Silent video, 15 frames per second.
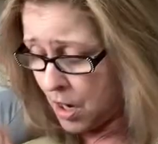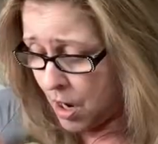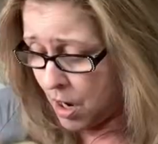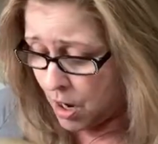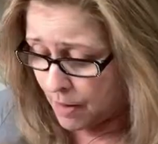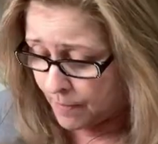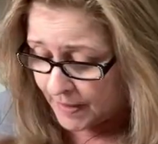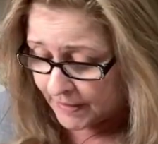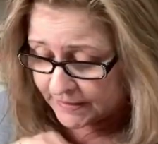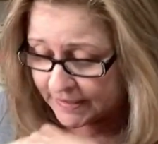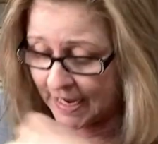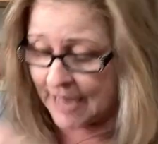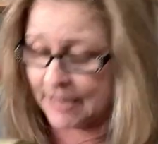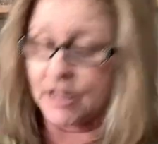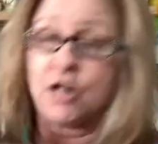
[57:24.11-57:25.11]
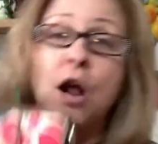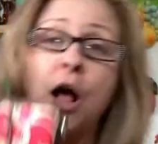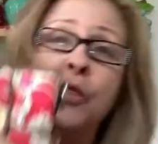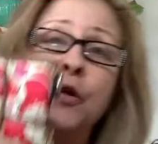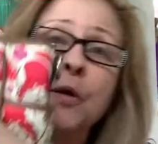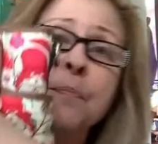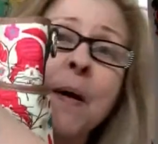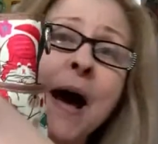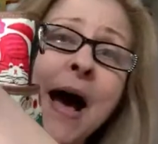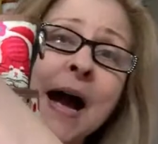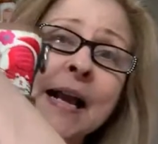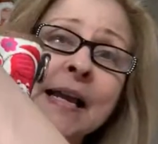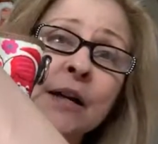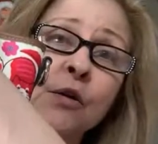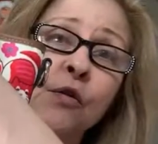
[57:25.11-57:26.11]
Um, it's got another
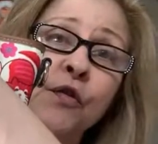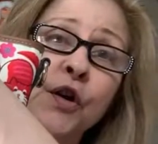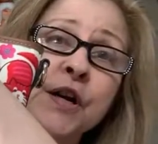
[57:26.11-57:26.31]
pocket over